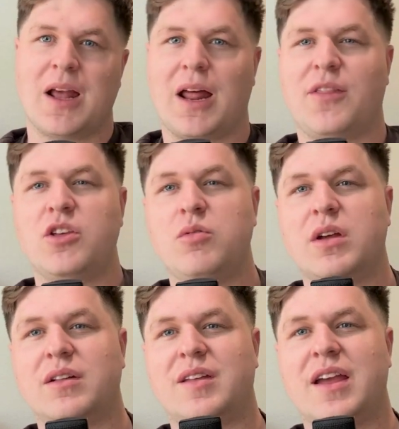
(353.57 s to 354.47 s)
And I think you
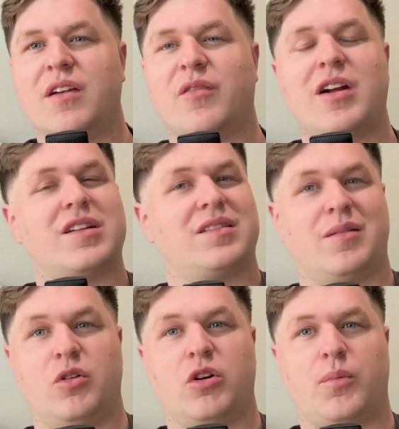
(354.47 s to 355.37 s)
can take a very
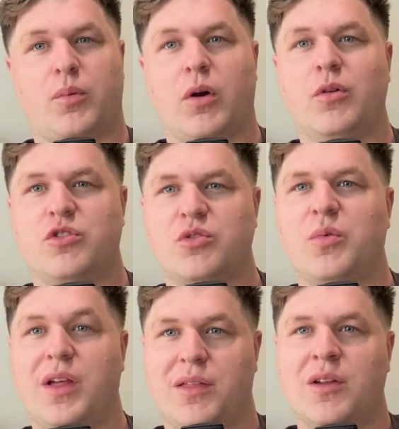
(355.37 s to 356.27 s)
similar approach
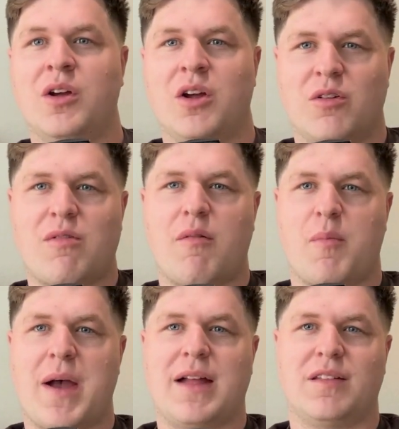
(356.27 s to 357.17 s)
with
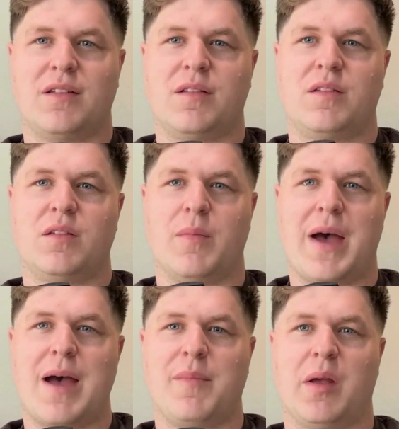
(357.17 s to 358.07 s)
Robert Pattinson's The
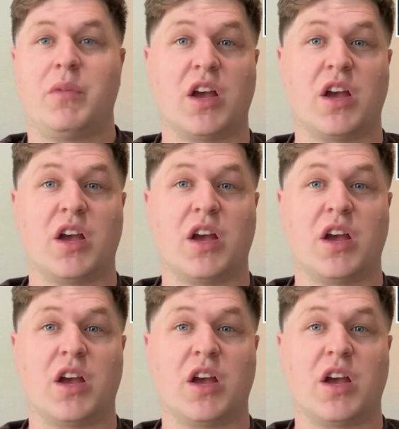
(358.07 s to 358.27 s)
Batman.